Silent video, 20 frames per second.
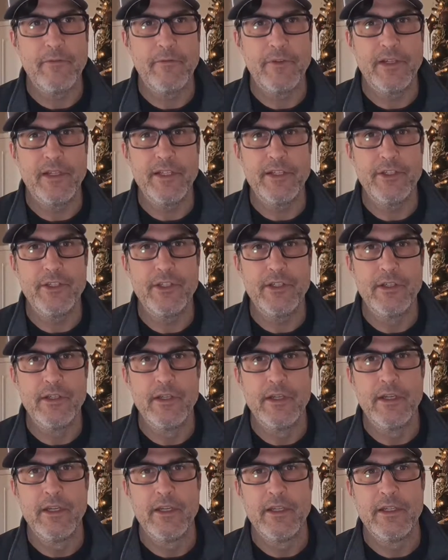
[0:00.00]
footage.
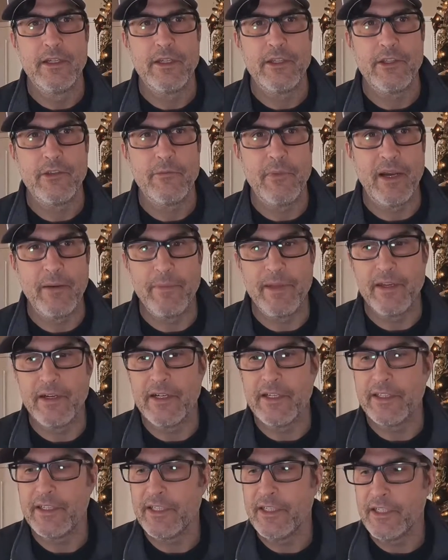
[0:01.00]
You might be
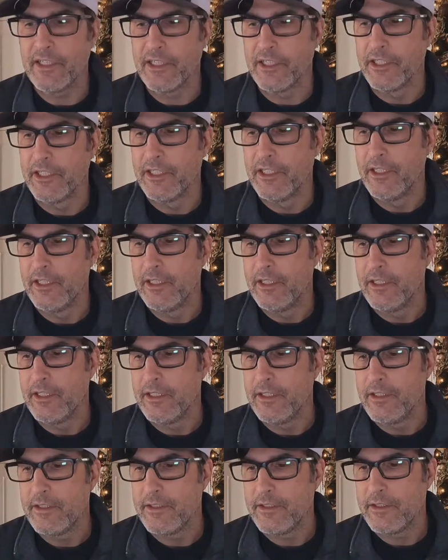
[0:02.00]
on there,
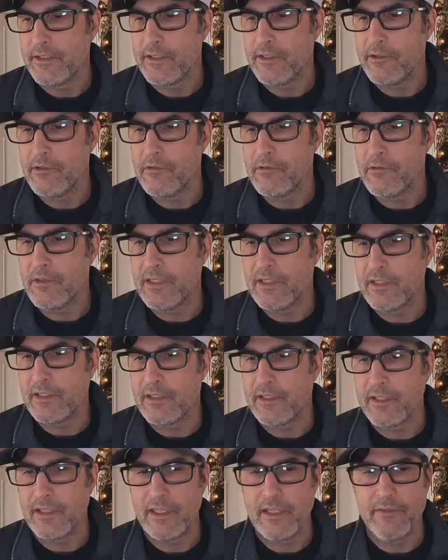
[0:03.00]

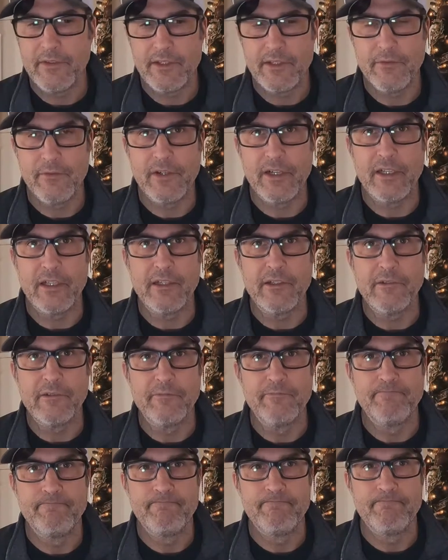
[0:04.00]
so give us a follow.
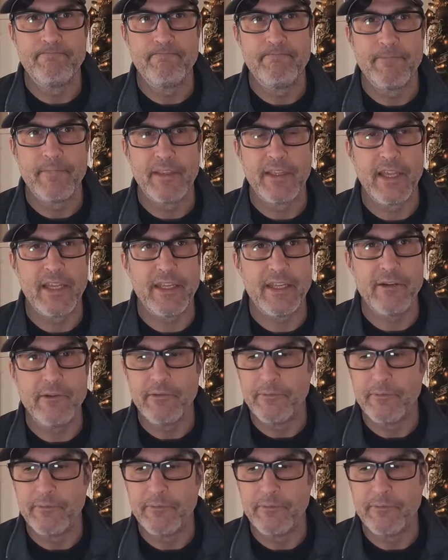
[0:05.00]
Thank